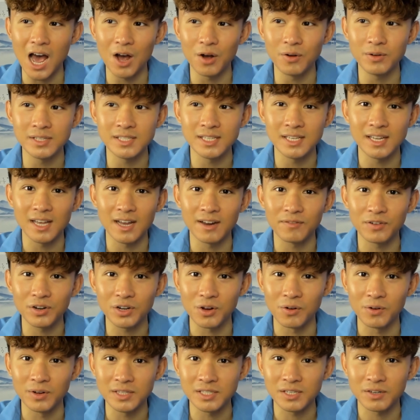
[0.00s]
is he ever
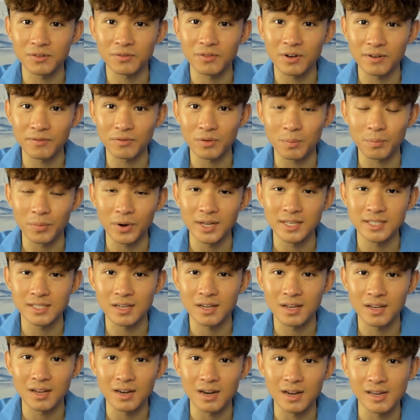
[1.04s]
going to run for
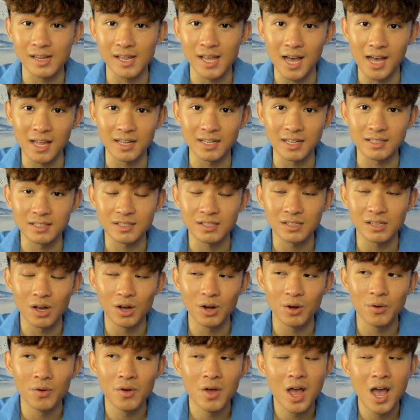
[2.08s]
president again?
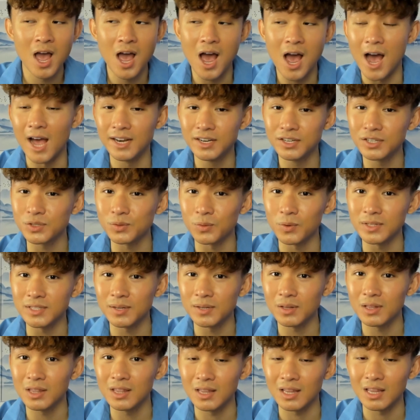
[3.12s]
So I just want
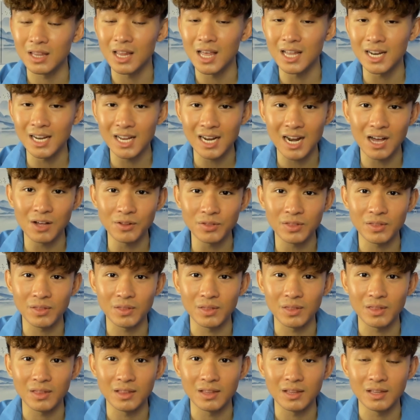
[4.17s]
to let it out
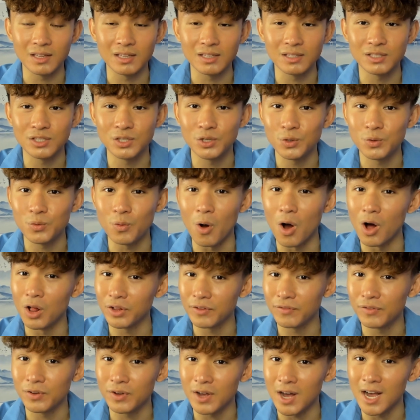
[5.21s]
to all
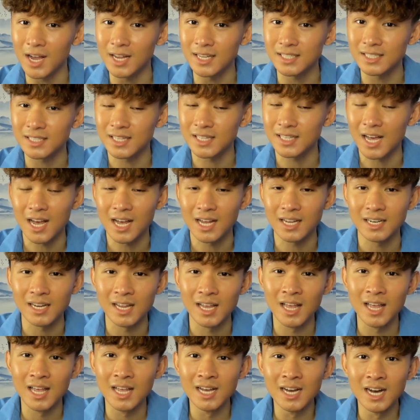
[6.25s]
of you guys that
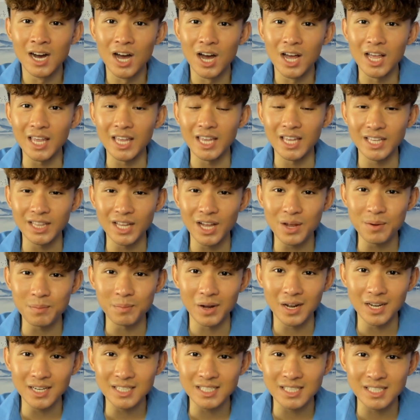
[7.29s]
Elon
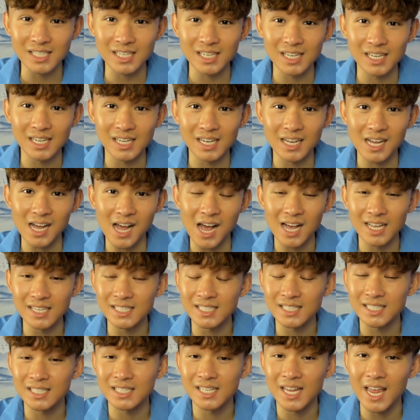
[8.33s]
Musk
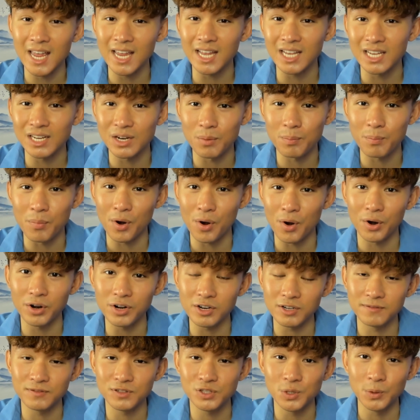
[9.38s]
has taken a part
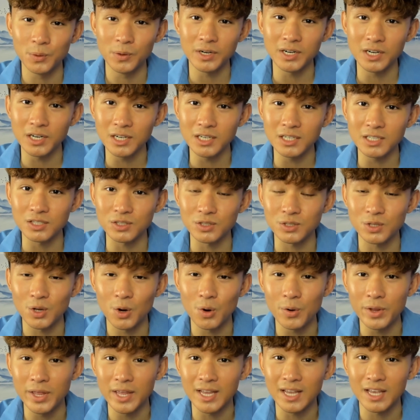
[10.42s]
of Twitter
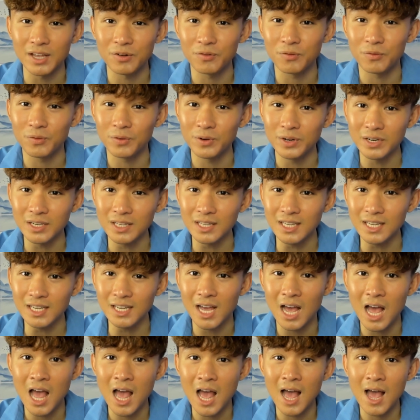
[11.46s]
so he could really
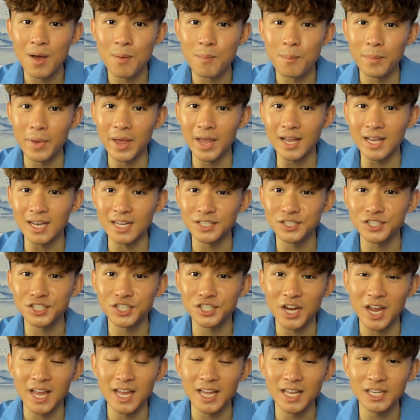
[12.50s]
make a
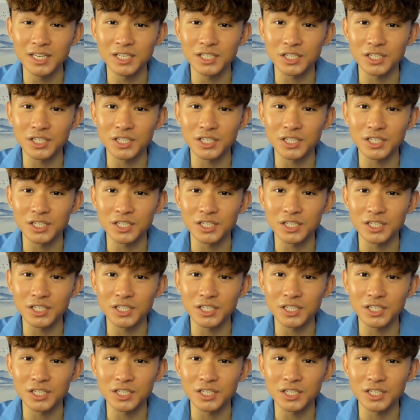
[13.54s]
change